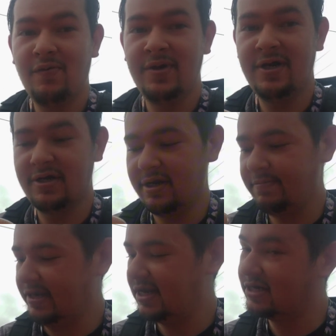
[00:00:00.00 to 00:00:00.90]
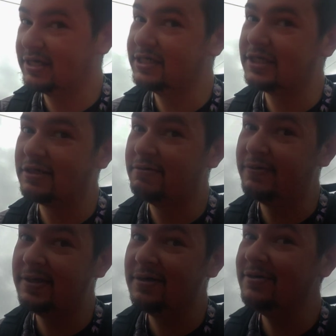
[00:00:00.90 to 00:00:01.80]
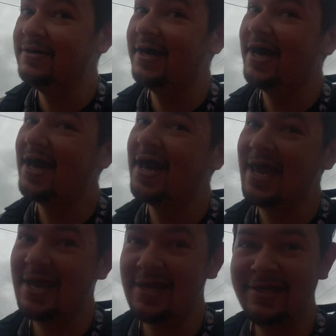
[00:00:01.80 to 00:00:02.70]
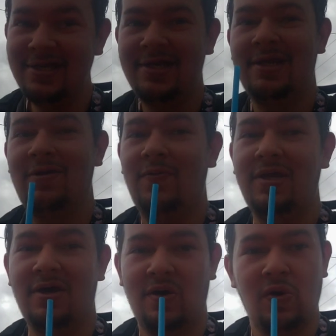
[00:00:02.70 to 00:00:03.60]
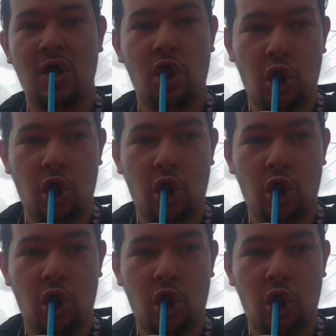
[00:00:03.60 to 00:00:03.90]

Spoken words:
We are gonna be getting into the review, and here we go.